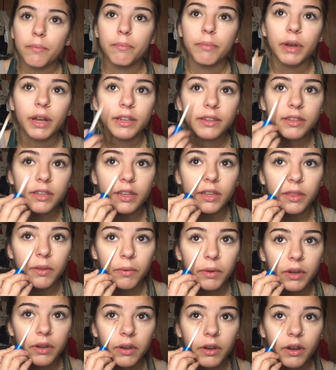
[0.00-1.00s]
But in the
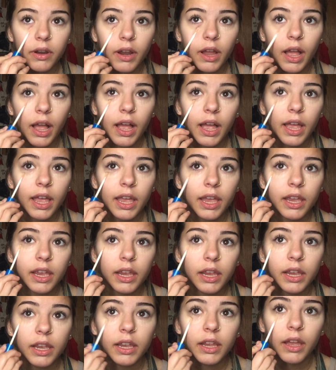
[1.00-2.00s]
winter,
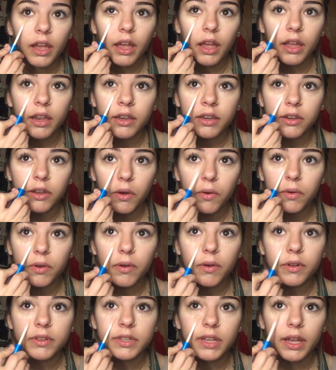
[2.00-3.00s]
I don't
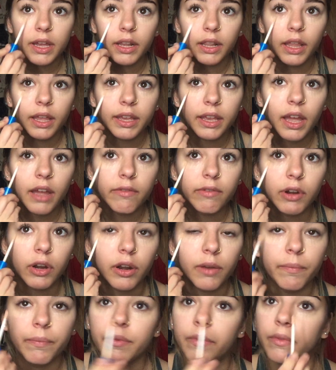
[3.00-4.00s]
go outside like ever.
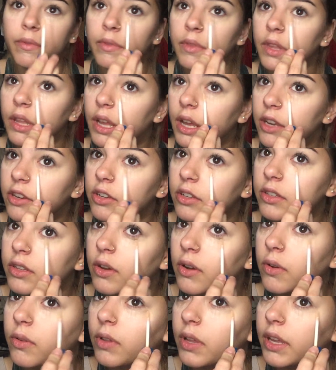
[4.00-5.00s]
I just
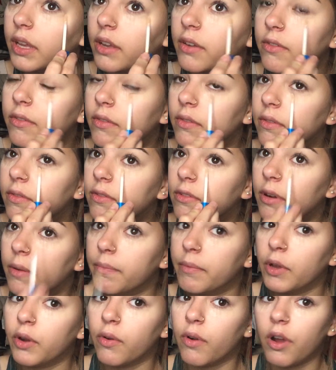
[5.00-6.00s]
go like
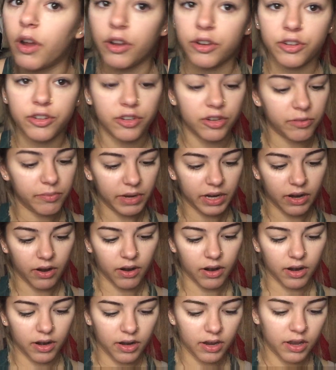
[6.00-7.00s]
from the garage to my
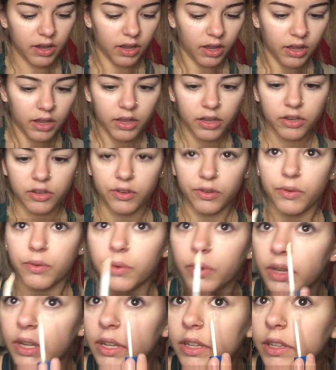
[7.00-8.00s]
car
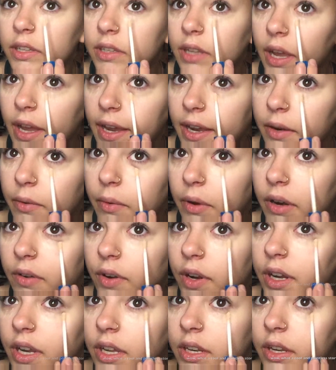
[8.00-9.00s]
to inside
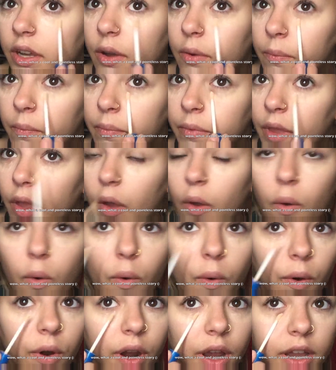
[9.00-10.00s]
wherever I need to go.
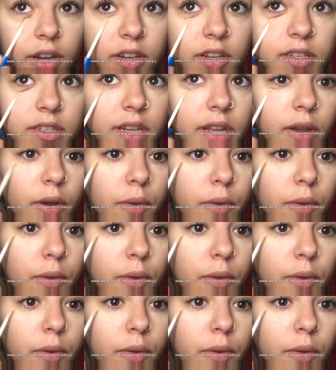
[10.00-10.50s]
Or I just stay